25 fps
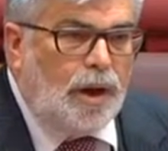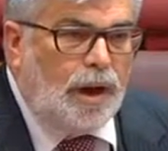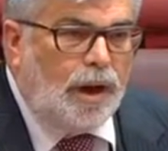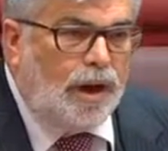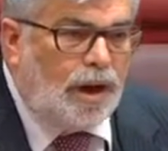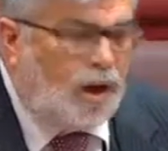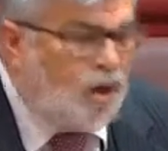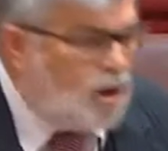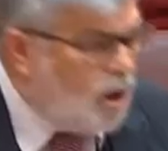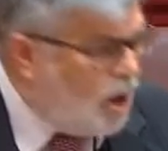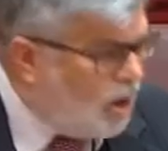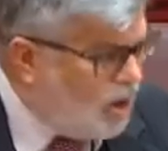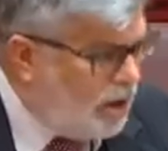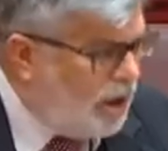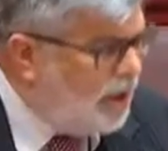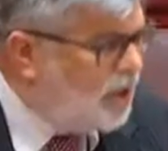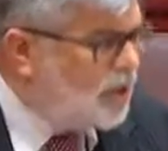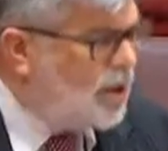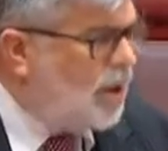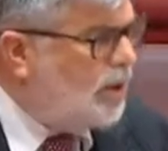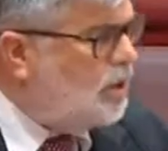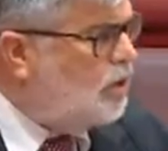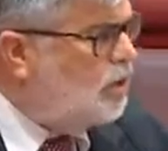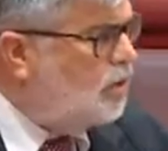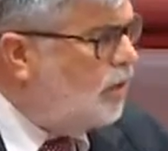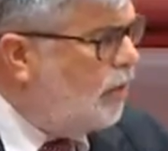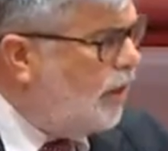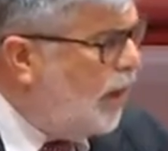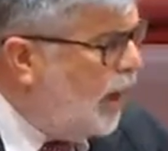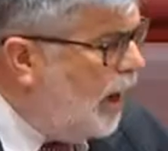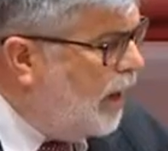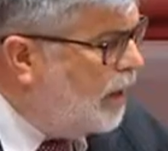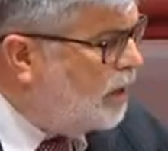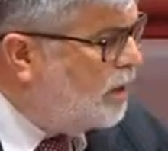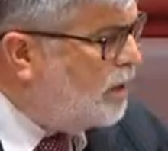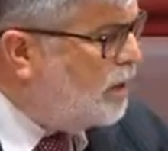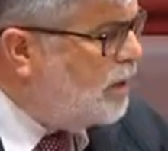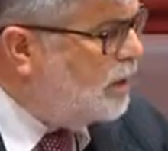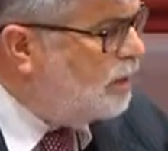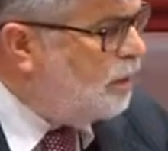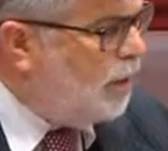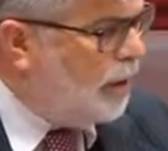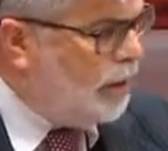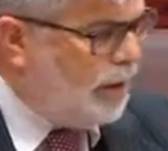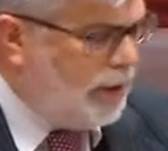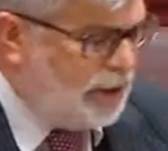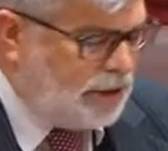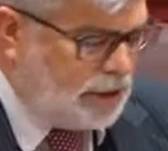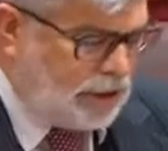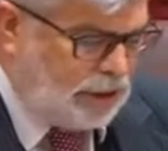They're not industrial relations
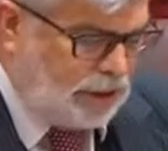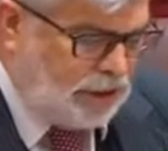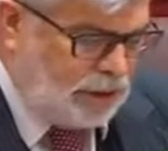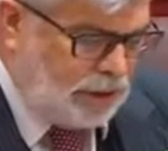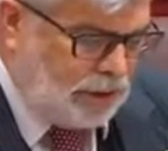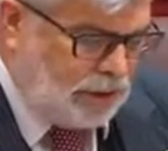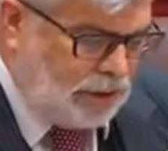bodies.